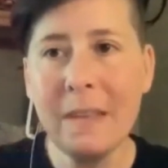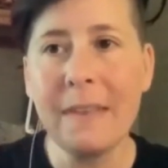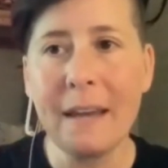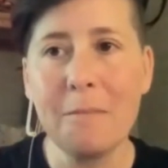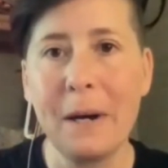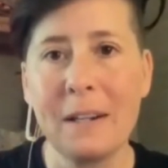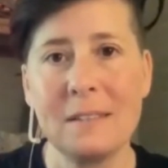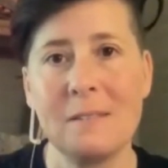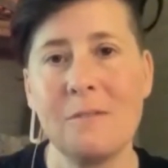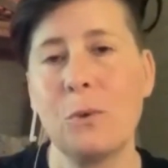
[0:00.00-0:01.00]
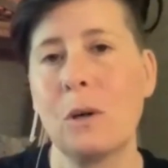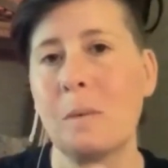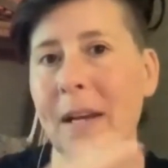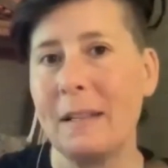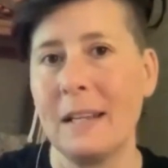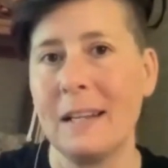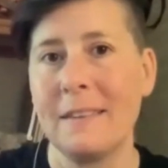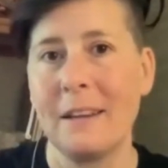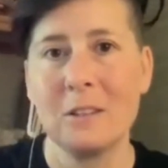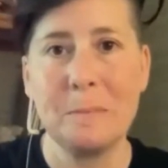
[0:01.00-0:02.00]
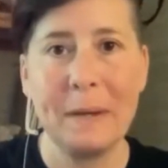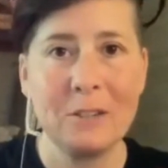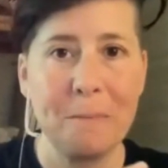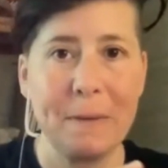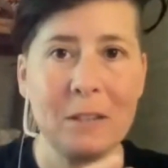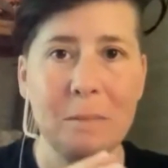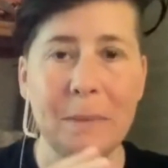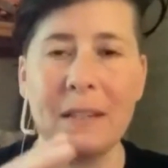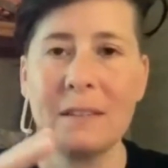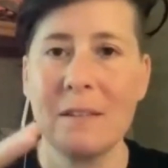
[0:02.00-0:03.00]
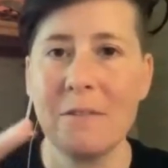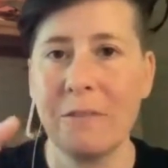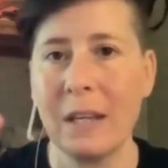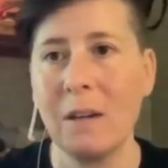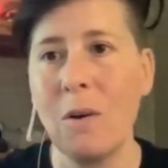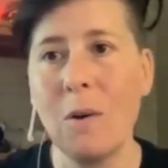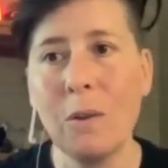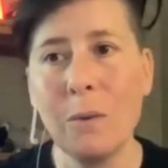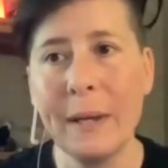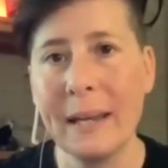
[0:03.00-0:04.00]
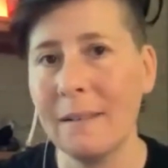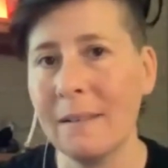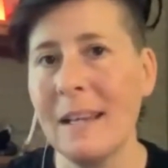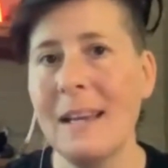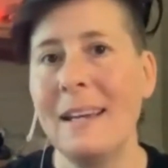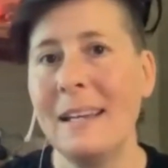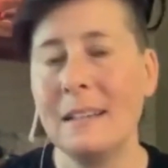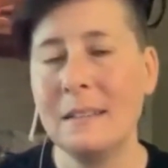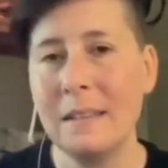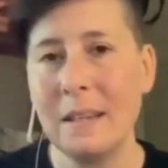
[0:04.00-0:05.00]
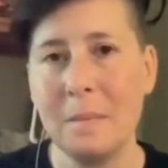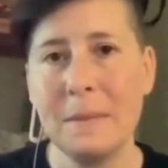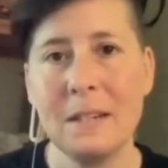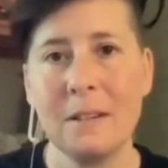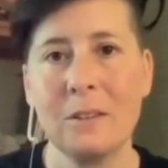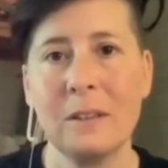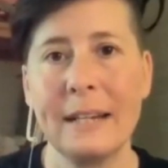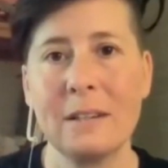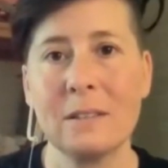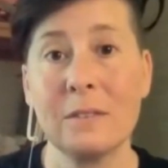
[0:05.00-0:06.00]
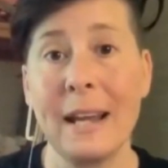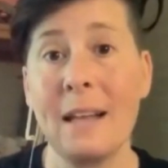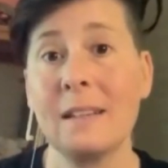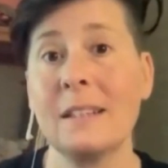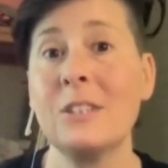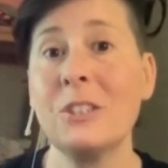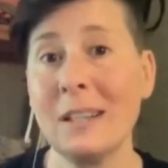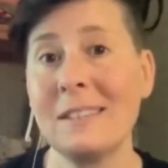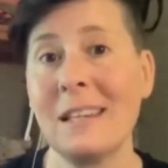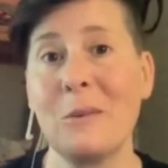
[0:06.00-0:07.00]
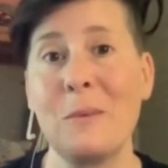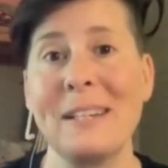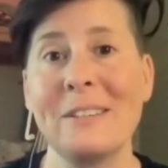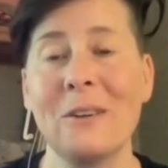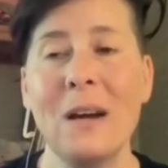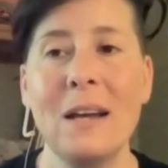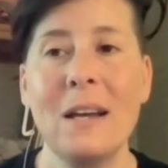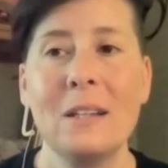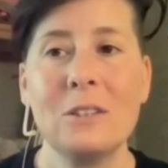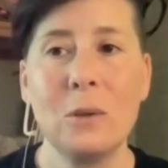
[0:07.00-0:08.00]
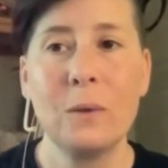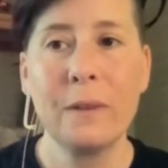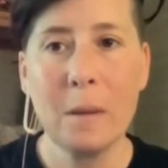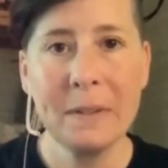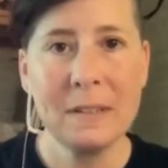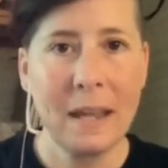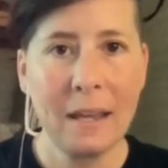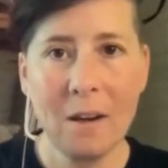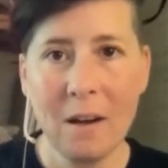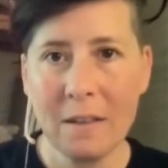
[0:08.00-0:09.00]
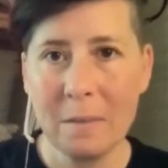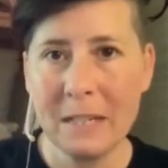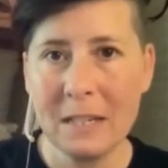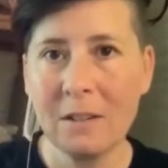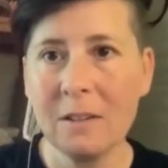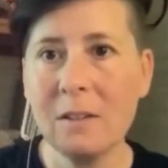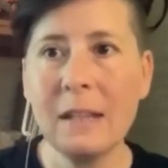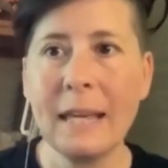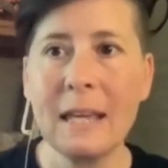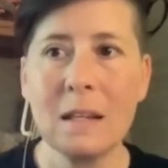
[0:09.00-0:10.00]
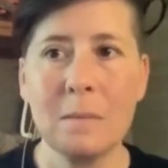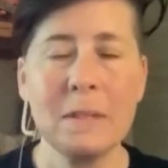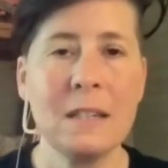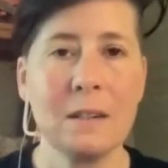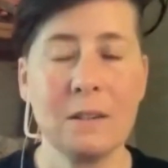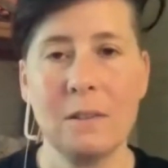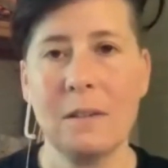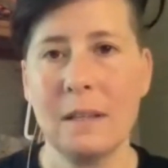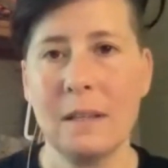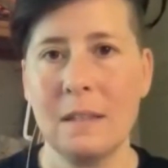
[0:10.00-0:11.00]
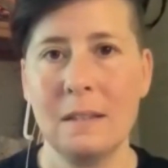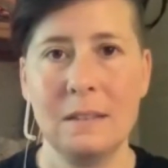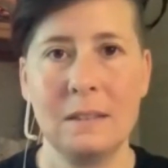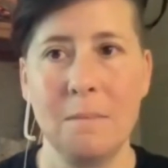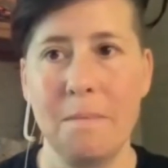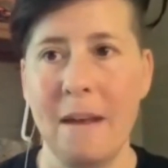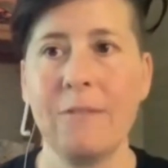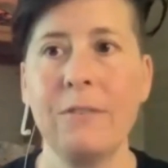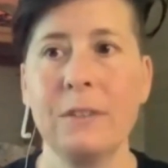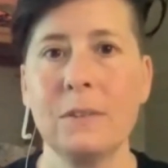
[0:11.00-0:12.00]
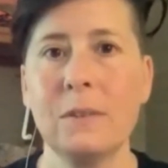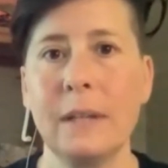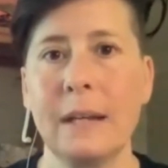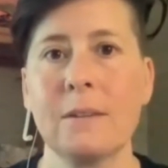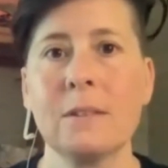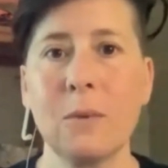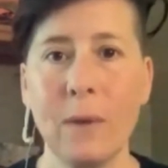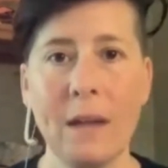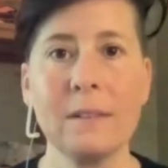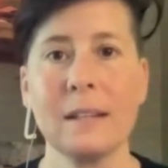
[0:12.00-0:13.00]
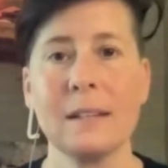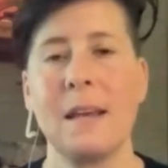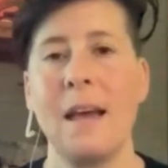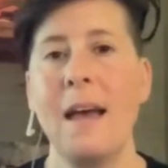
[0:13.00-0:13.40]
They have bodies in form, and then they are spectrum-based beings that fan all the way out into the immaterial layers of reality, just like we do. So they're able to take on the material and immaterial and these metaphysical layers around us.